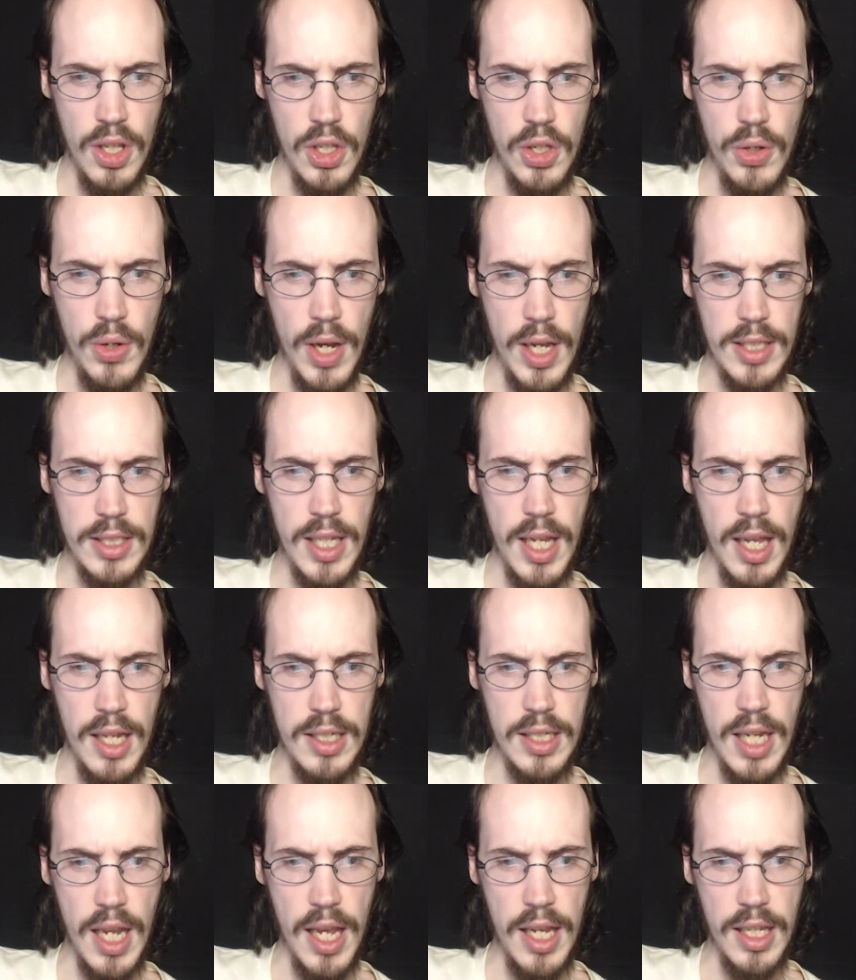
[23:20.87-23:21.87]
You guys
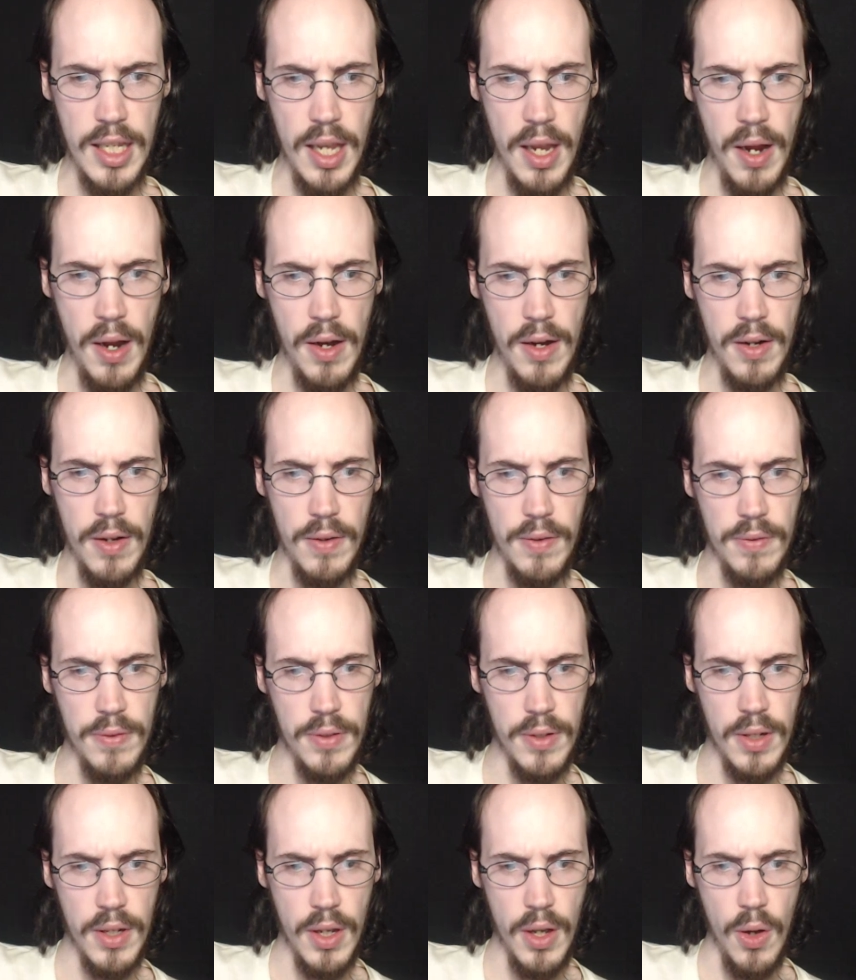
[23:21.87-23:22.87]
can't take care of
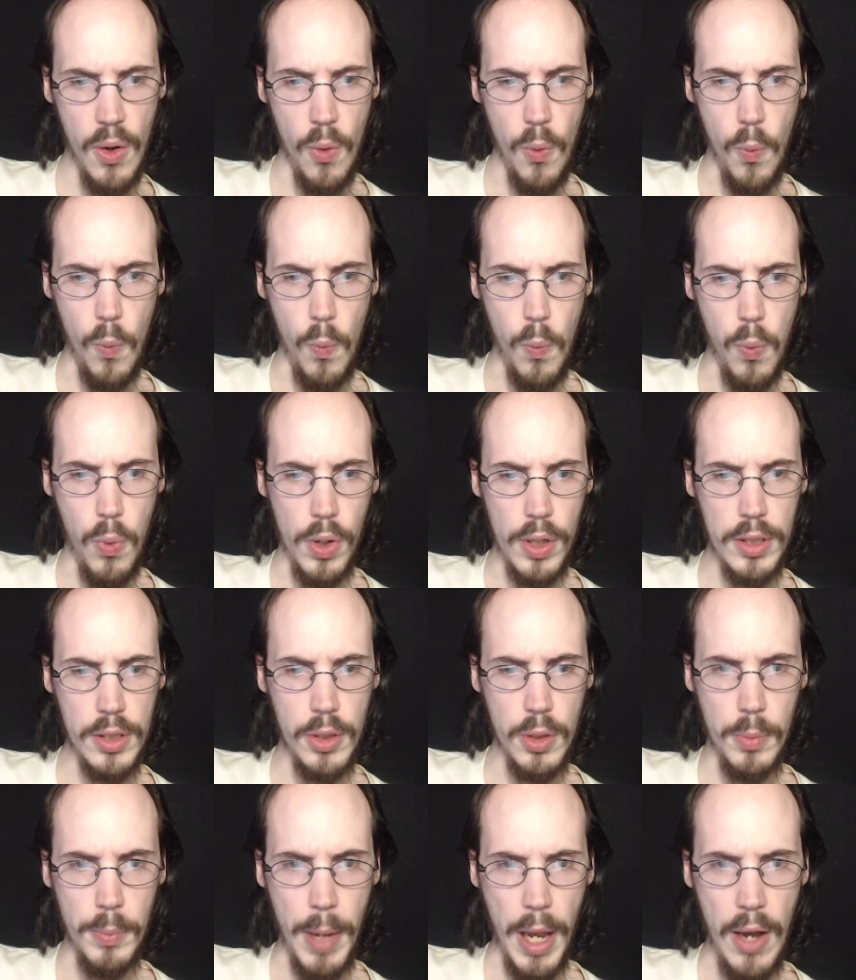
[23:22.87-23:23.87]
one
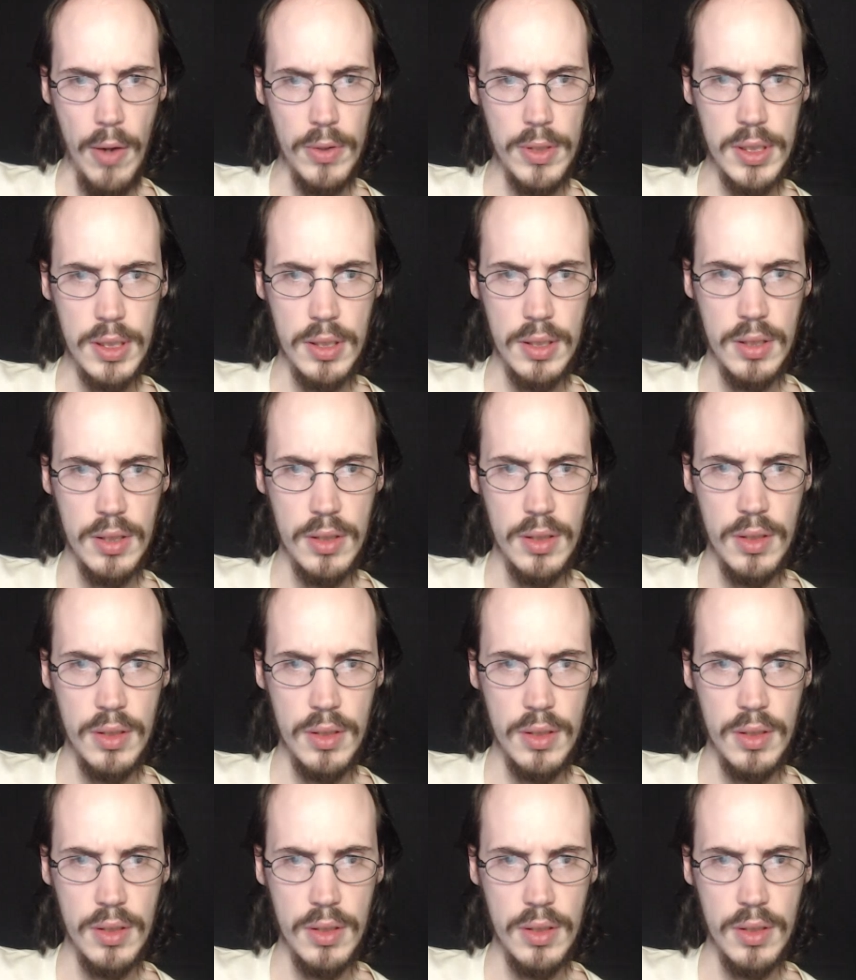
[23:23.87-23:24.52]
little mouse?